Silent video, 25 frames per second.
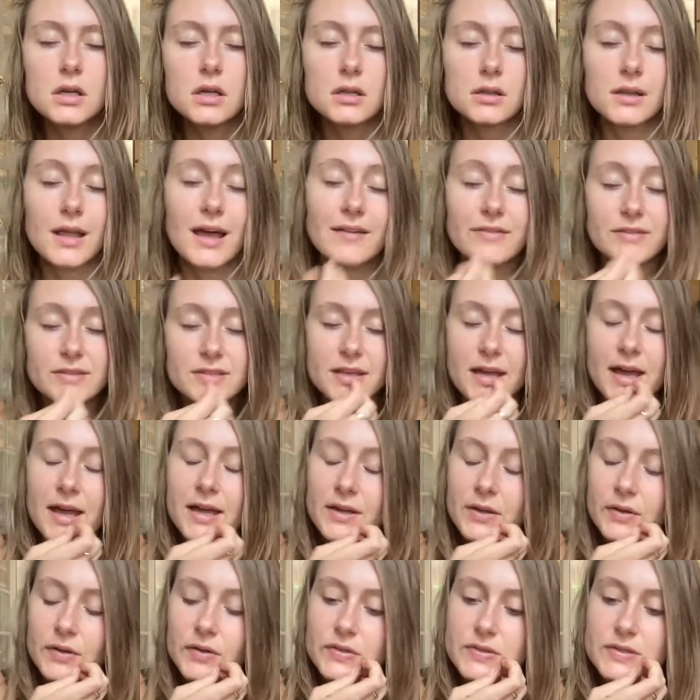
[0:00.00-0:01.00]

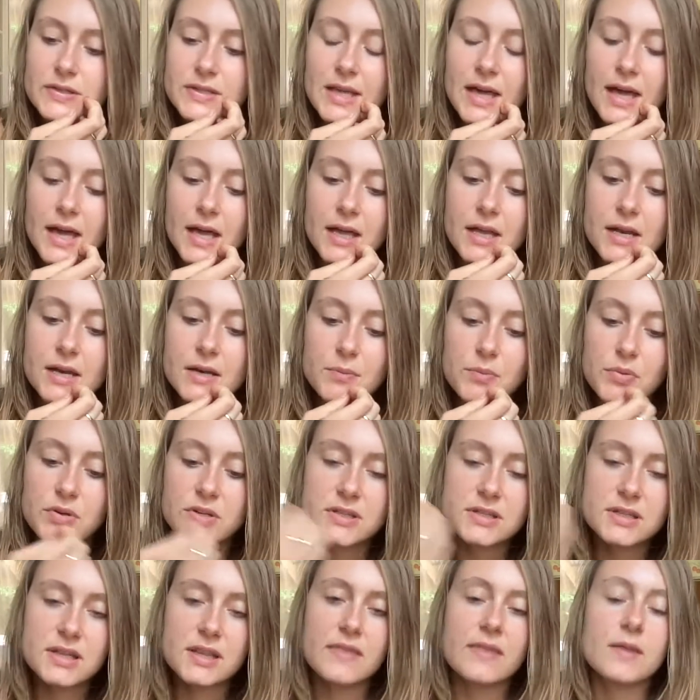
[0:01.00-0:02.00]
lifestyles that
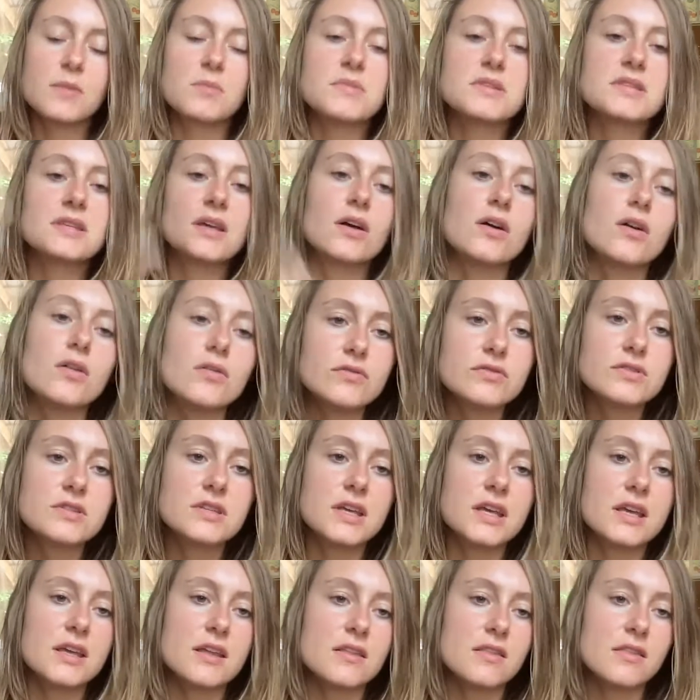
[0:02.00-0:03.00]
present themselves
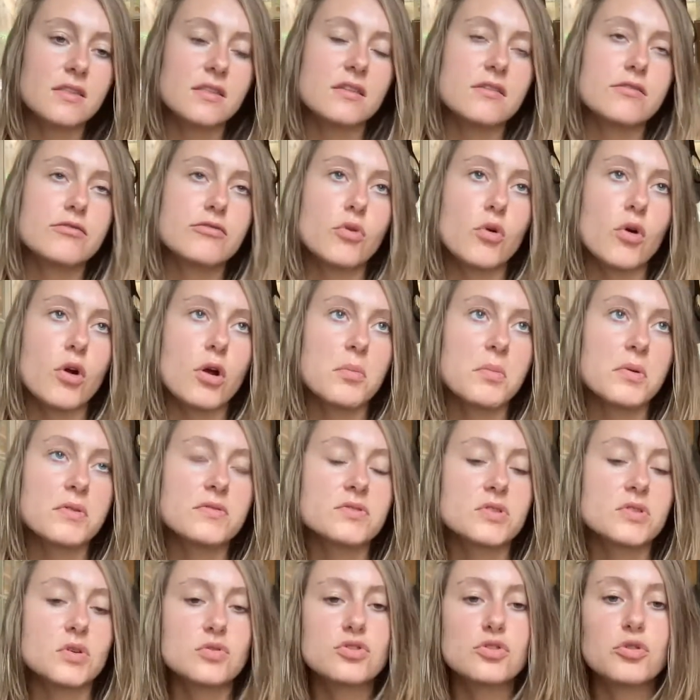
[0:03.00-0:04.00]
in the form of
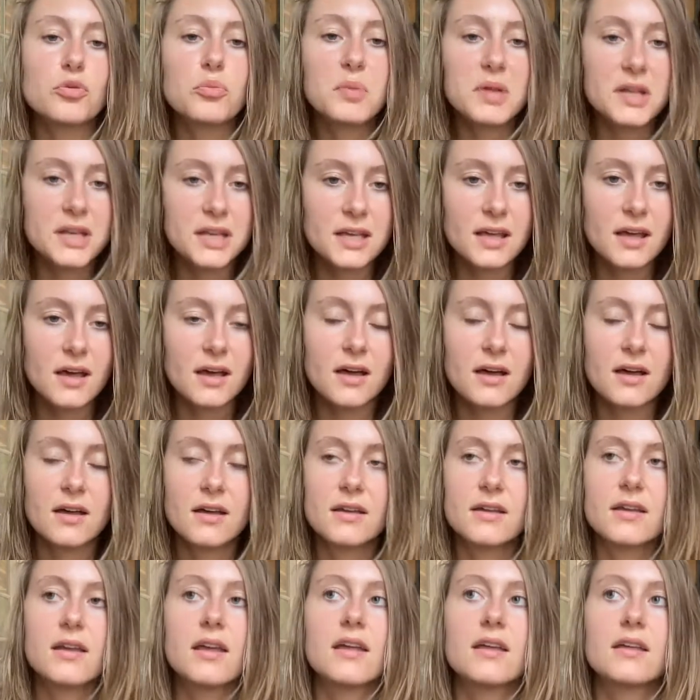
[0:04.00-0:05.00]
social media,
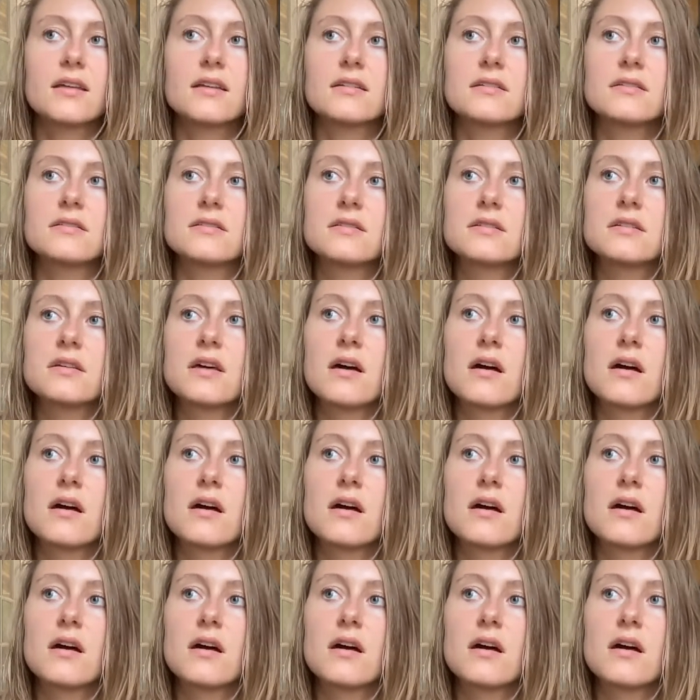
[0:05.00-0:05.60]
and